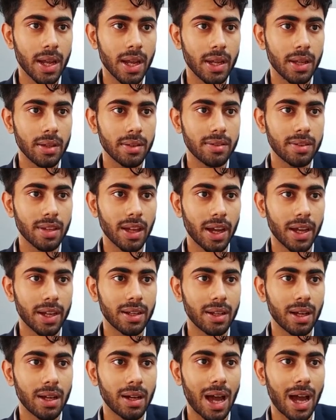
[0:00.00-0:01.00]

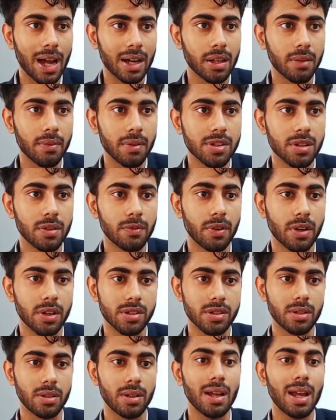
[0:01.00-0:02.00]
inside a activation
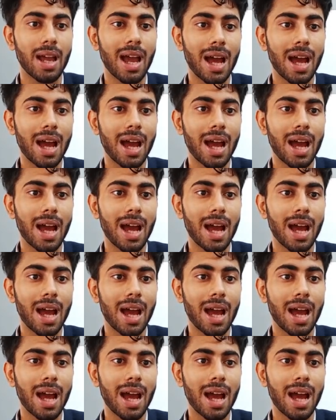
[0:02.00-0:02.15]
function,